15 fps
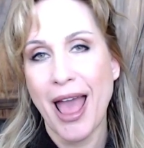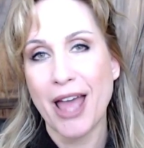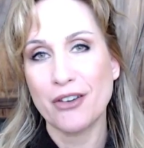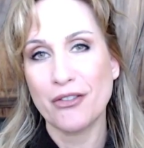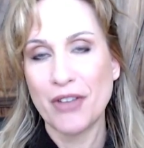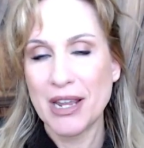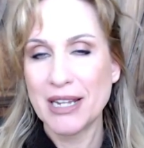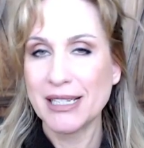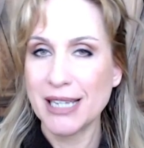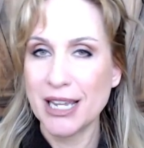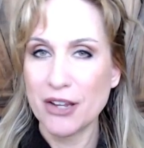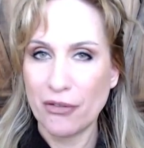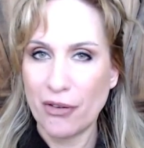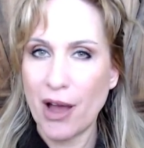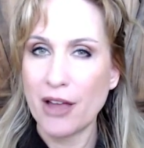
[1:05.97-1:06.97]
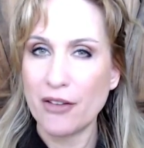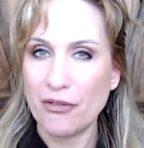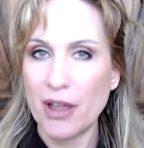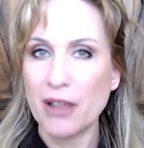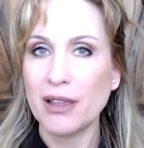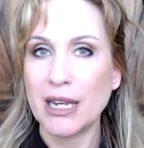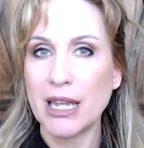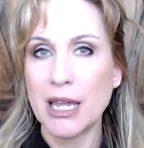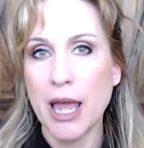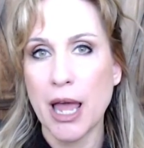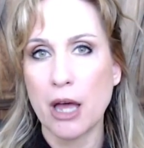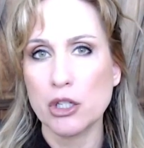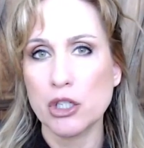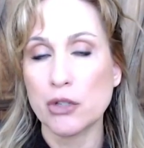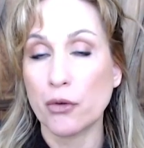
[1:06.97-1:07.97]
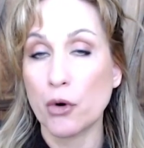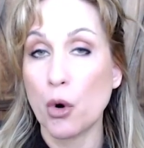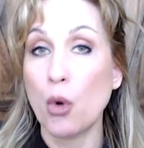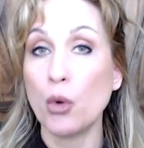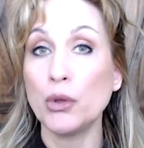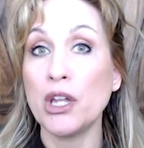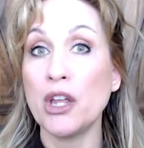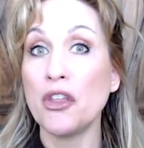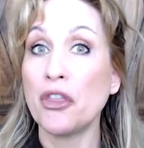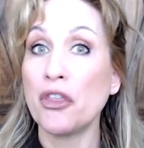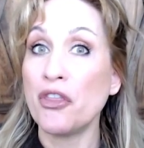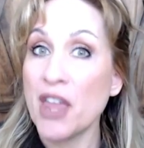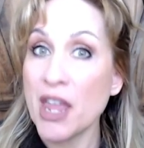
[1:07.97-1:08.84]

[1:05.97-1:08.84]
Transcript: and facing five felony counts for only